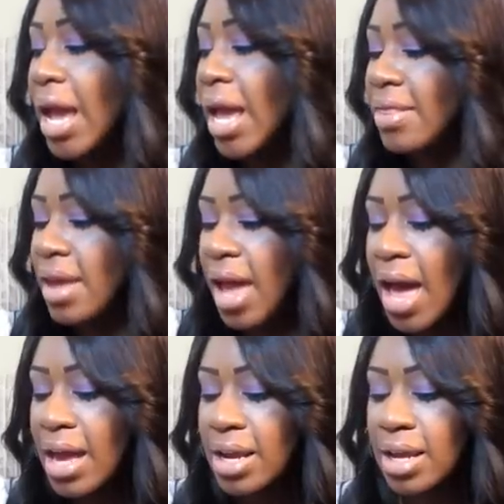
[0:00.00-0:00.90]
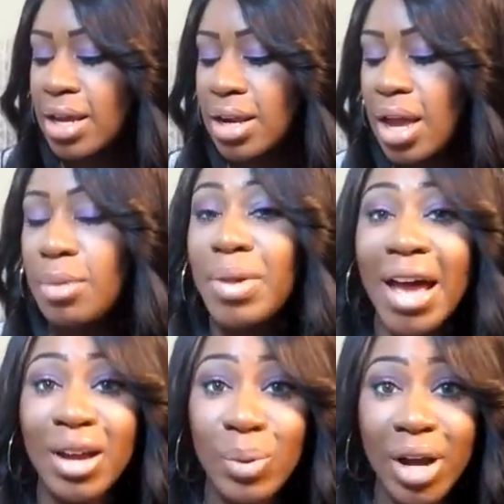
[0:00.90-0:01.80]
And they had it in a
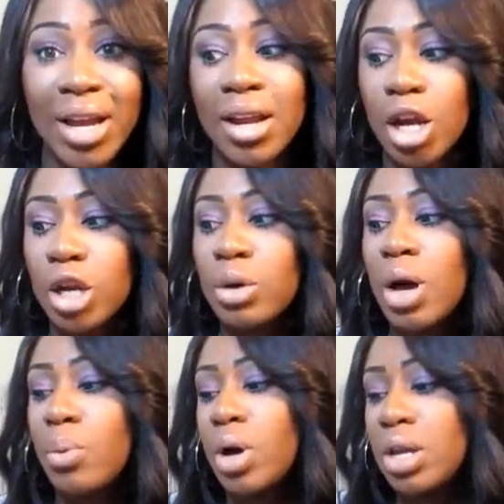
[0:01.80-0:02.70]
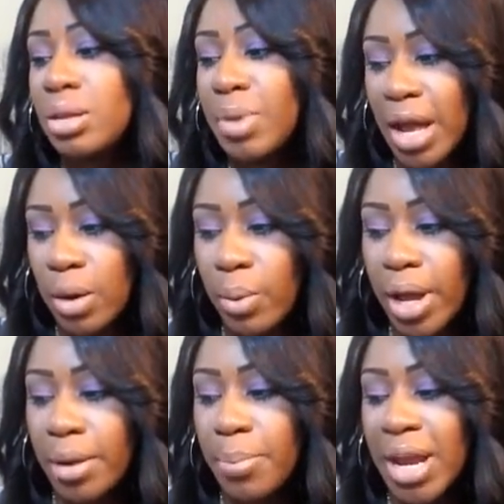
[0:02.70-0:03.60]
black and white and I knew I wanted the black and
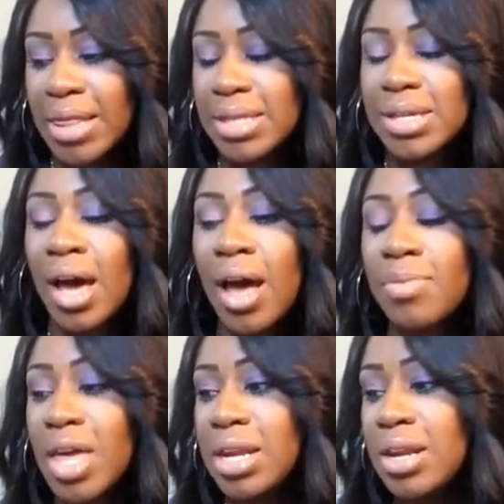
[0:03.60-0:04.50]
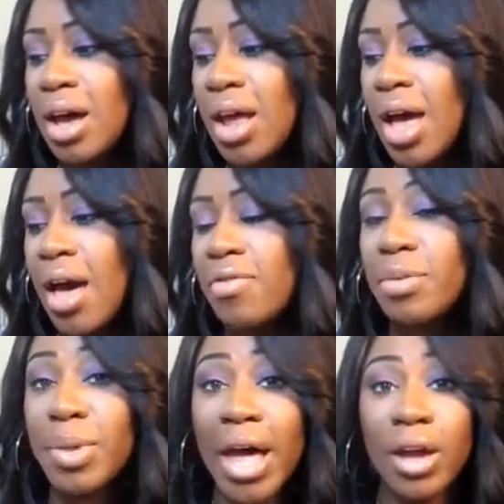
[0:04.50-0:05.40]
white, but at the time they did not have
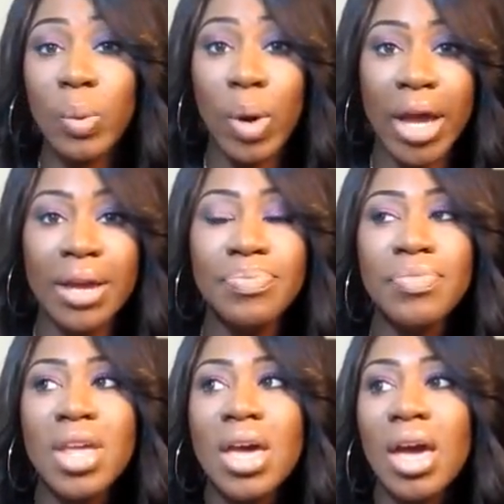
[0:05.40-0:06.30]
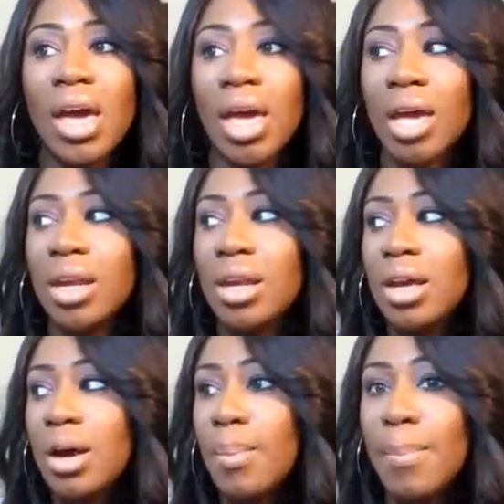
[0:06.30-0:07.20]
the black and white in
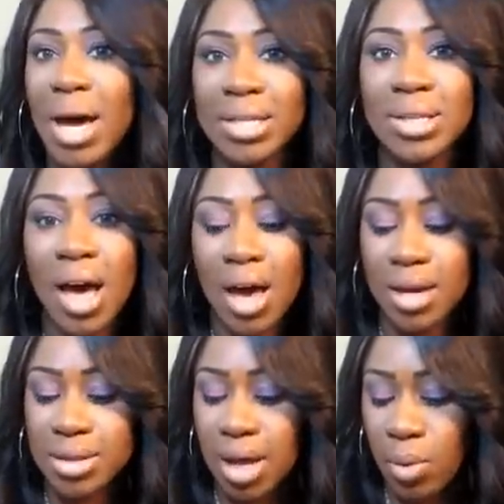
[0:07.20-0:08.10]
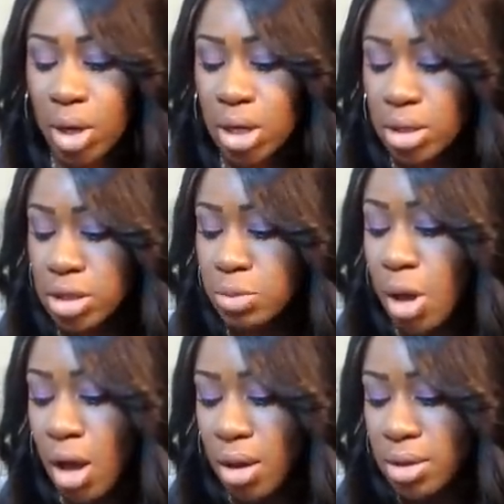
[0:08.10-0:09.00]
my size. I wanted a
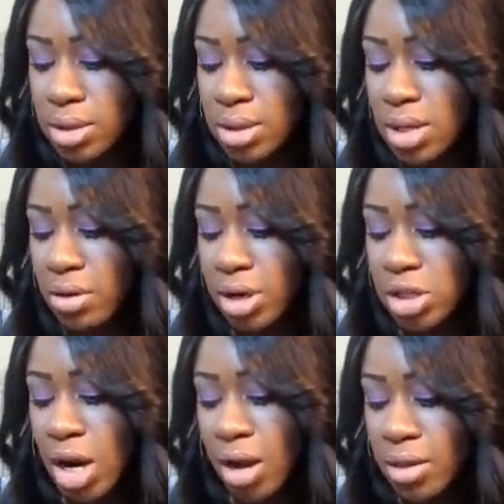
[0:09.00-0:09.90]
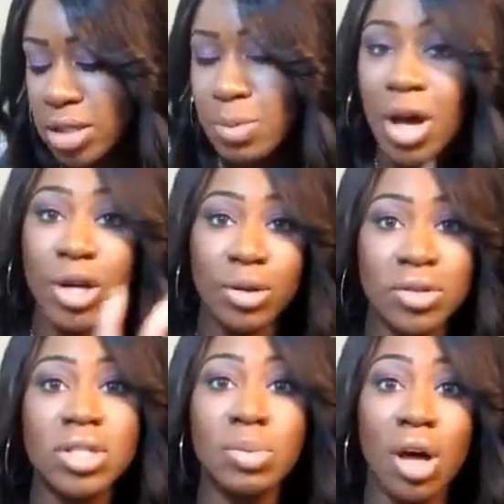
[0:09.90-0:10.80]
small. And since I'd already tried on the small, I knew
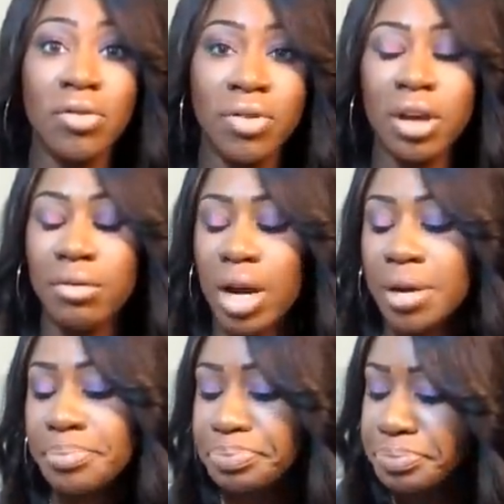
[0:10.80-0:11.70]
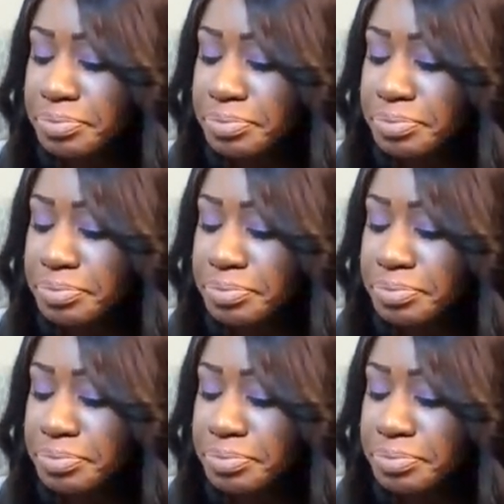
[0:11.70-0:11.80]
the small fit, right?